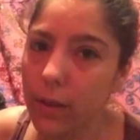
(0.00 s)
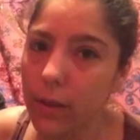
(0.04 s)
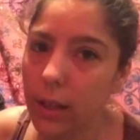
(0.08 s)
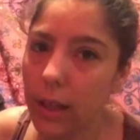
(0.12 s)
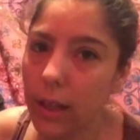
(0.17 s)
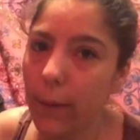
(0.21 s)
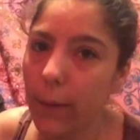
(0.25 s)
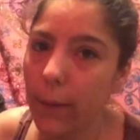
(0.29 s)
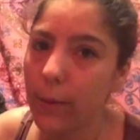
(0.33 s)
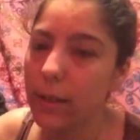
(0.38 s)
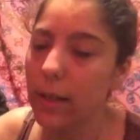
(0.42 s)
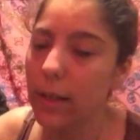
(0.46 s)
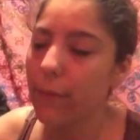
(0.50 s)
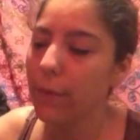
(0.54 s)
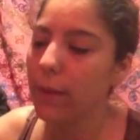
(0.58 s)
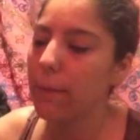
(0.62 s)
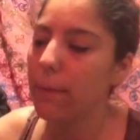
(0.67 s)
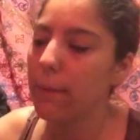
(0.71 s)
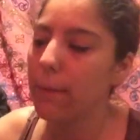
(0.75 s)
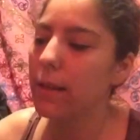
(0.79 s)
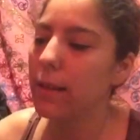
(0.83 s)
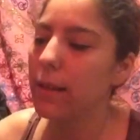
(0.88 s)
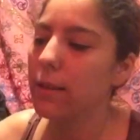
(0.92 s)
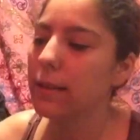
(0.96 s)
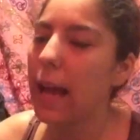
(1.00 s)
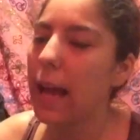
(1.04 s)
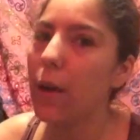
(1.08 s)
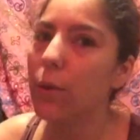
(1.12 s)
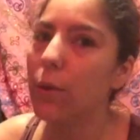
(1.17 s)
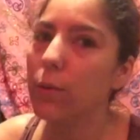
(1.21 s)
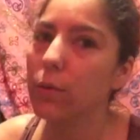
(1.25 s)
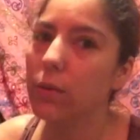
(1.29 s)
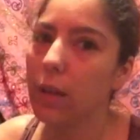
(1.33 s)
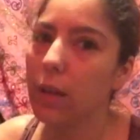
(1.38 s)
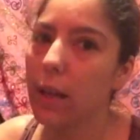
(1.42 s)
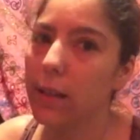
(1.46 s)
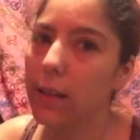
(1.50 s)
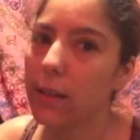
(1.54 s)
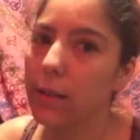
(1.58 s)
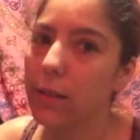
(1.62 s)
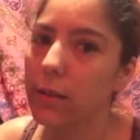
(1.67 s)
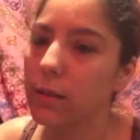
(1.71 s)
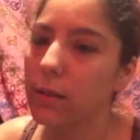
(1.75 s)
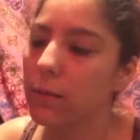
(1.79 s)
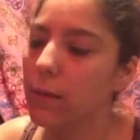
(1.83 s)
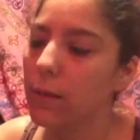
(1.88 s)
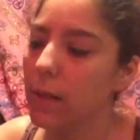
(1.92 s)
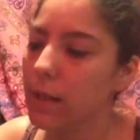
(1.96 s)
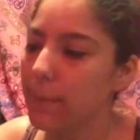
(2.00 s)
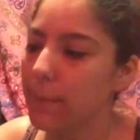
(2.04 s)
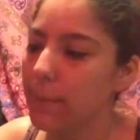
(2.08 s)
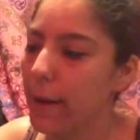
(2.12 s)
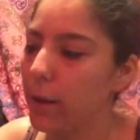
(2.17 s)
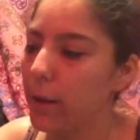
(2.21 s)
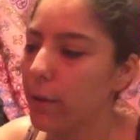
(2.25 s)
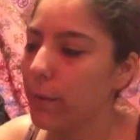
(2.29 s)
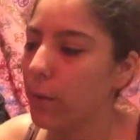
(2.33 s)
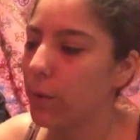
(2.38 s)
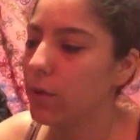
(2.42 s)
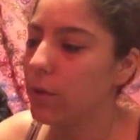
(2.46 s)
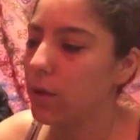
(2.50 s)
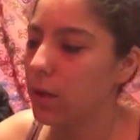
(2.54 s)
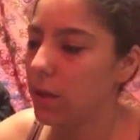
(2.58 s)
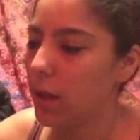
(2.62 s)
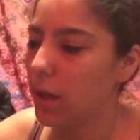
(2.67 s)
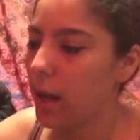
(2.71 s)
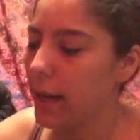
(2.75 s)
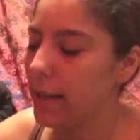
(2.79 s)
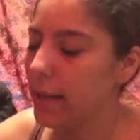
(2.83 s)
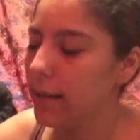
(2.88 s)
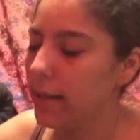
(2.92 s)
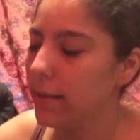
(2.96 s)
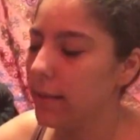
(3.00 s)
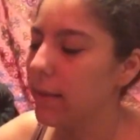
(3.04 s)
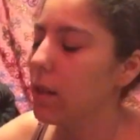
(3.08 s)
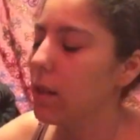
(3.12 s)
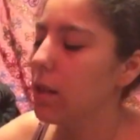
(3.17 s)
I would definitely make sound on this microphone tonight,